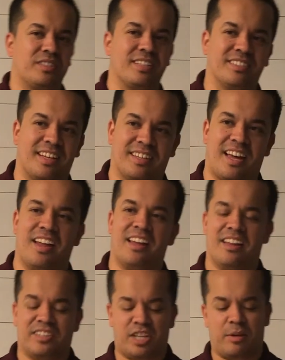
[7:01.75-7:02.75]
things like that.
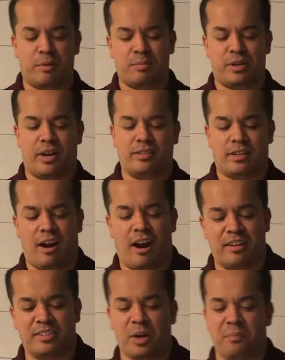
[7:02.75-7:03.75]
Gentlemen, put your hands up. All
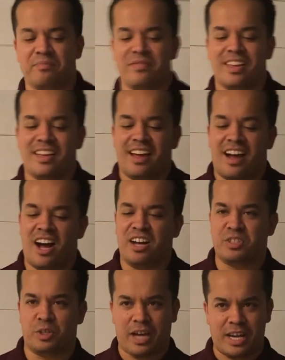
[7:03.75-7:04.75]
right, so uh,
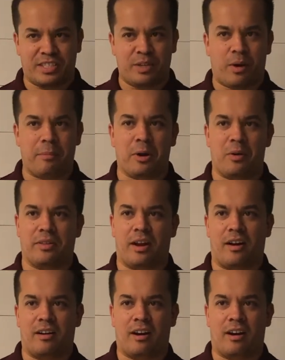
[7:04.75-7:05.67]
so you guys see where I'm going there.